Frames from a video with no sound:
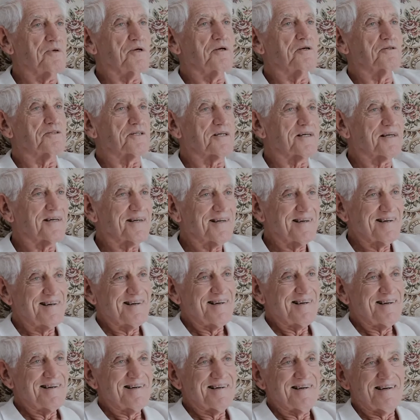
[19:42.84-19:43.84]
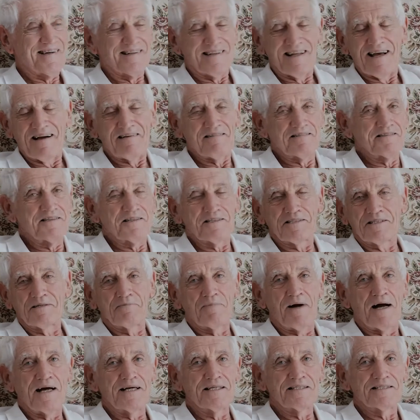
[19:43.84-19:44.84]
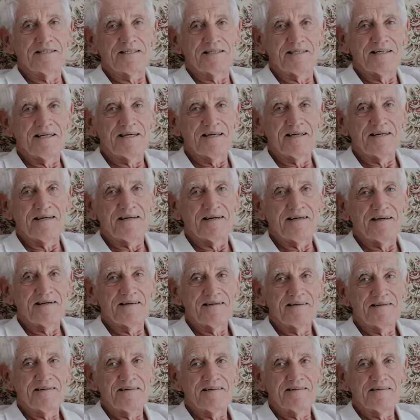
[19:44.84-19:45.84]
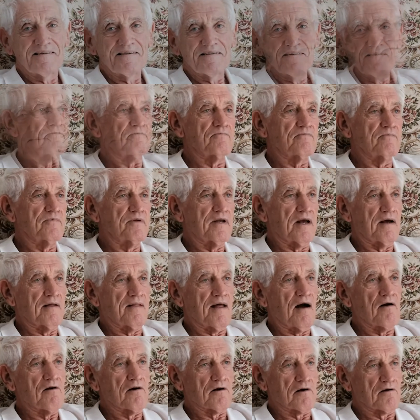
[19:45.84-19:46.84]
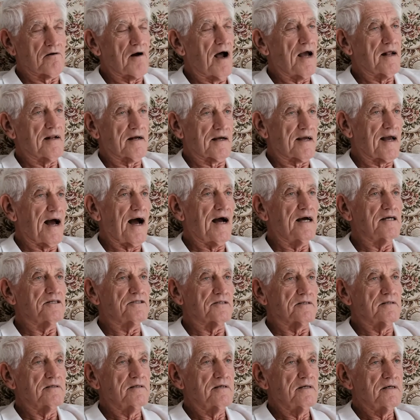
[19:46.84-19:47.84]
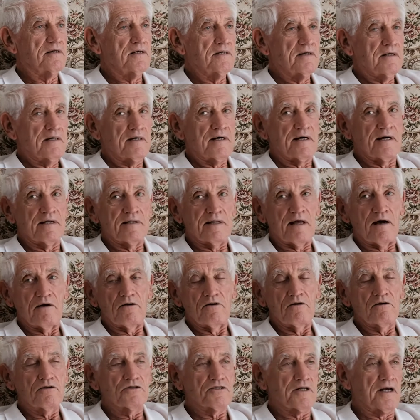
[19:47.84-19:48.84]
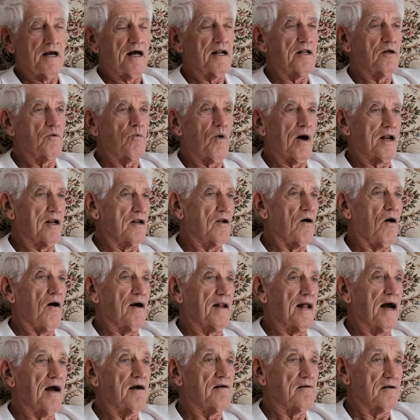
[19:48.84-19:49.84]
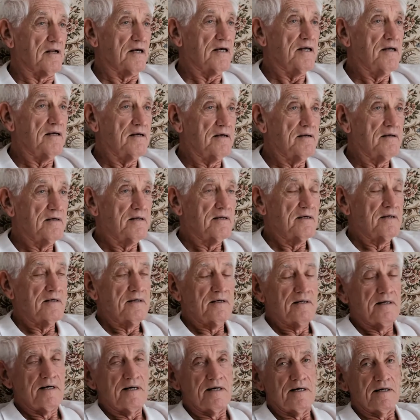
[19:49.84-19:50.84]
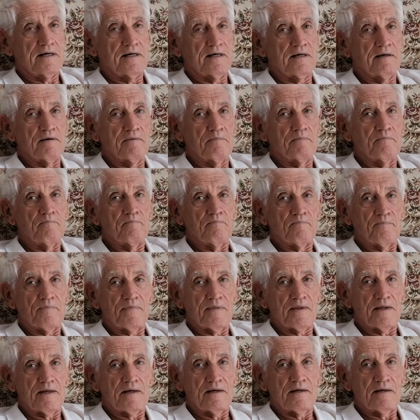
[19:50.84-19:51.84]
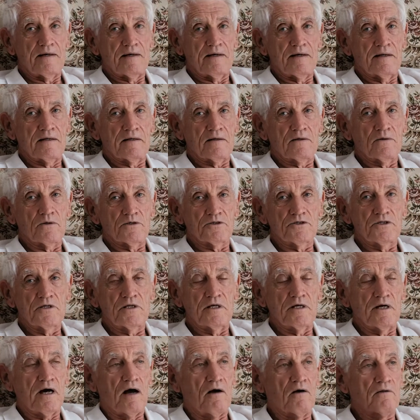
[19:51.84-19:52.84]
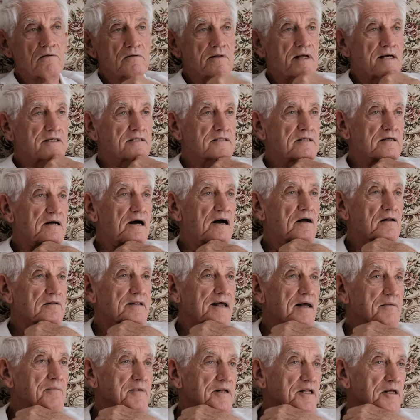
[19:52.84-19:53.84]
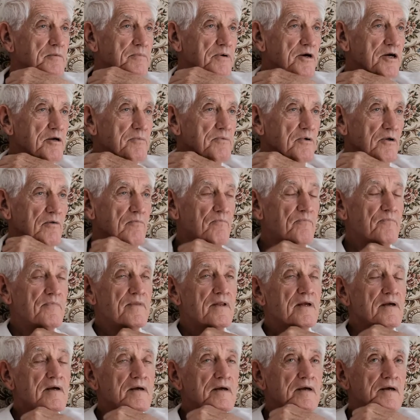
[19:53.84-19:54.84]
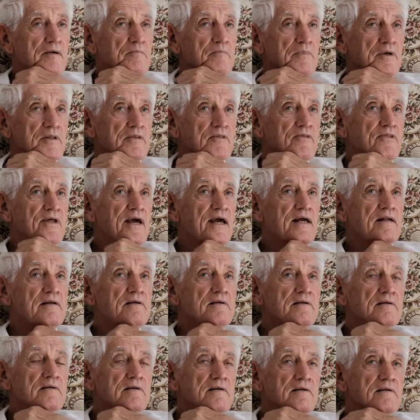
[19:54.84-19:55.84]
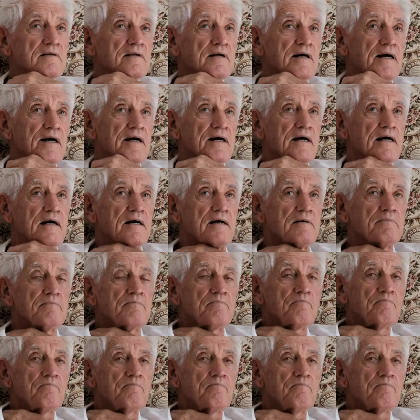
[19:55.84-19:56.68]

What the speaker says: music. And they were just amazing, yeah. Yeah, they were a great occasion. And they usually only one night only. And of course City Hall doesn't hold that many people. But then, I